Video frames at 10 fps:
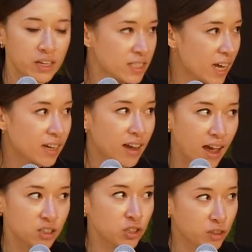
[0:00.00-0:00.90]
When they take an
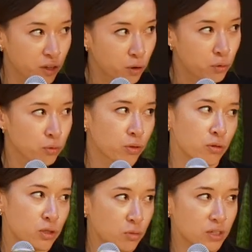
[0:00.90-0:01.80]
action, they go
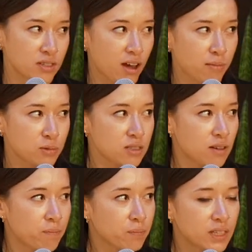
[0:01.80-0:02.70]
through those three steps.